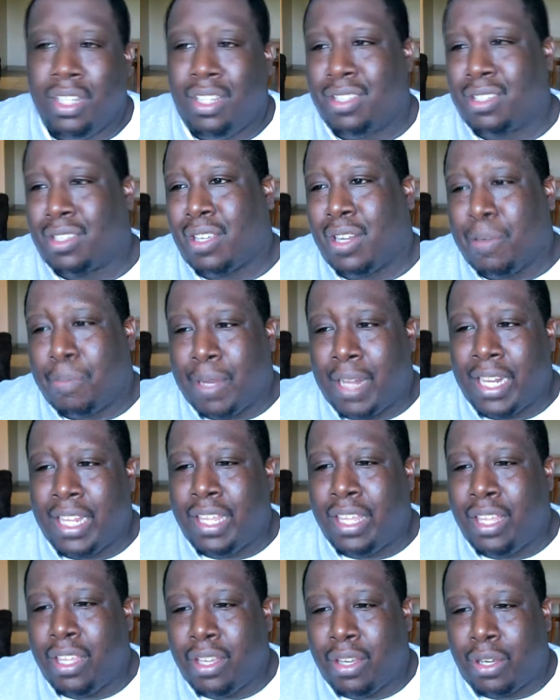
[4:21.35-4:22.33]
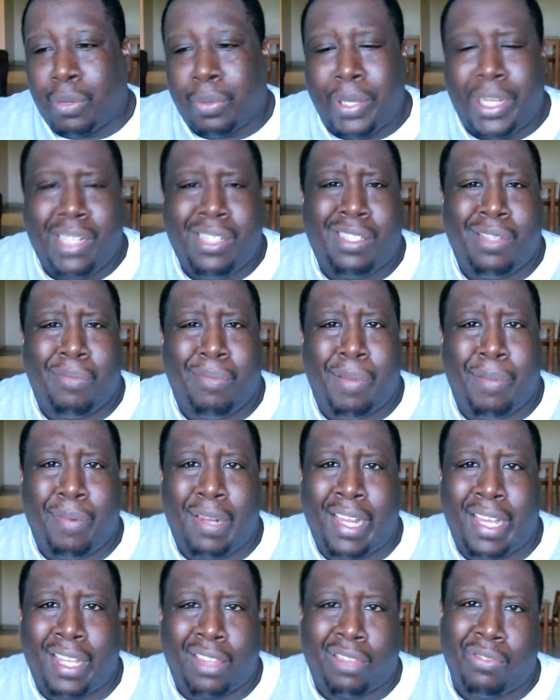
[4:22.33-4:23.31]
It's gonna probably equate to maybe
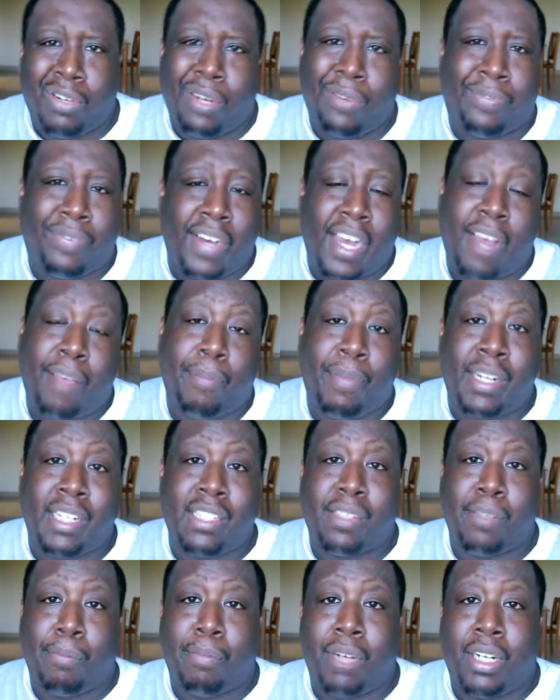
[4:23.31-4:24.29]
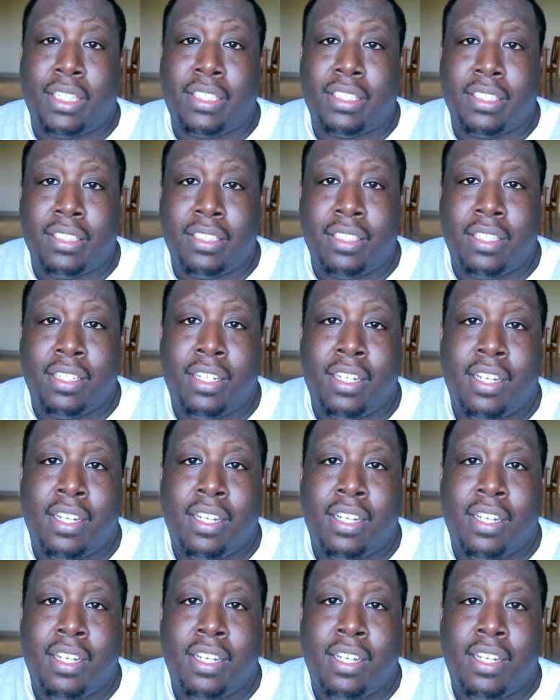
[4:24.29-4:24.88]
like 3 to 5 minutes of brushing,